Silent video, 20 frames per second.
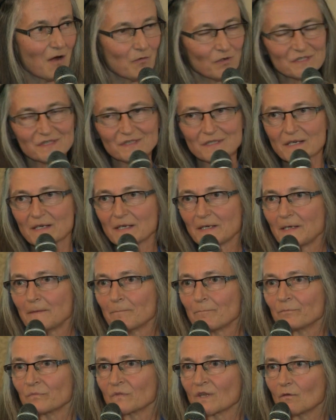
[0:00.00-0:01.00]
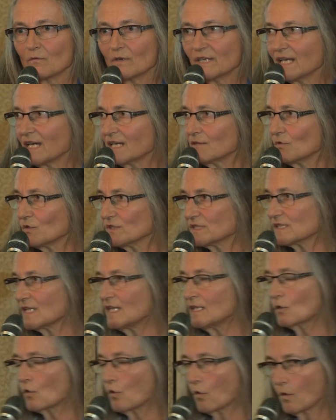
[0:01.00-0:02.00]
hours. When I was
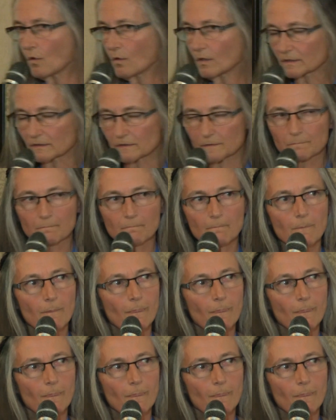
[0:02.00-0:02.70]
in court,